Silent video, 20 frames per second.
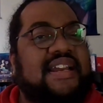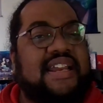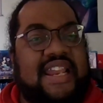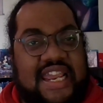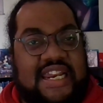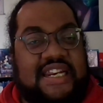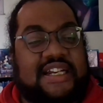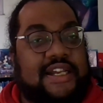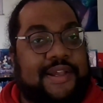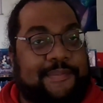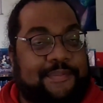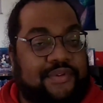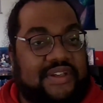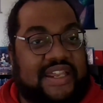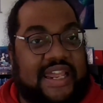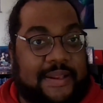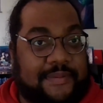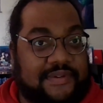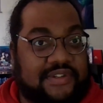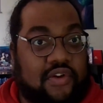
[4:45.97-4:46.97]
and a couple
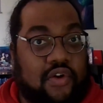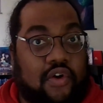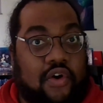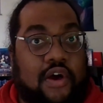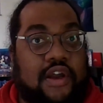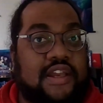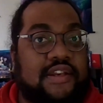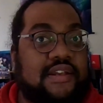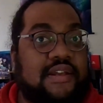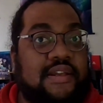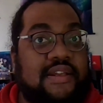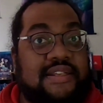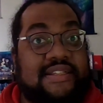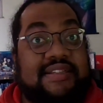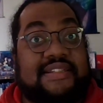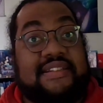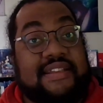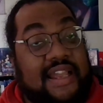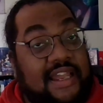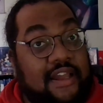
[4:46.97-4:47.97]
games on
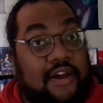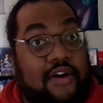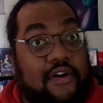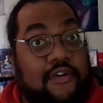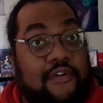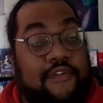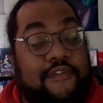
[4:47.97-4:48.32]
sale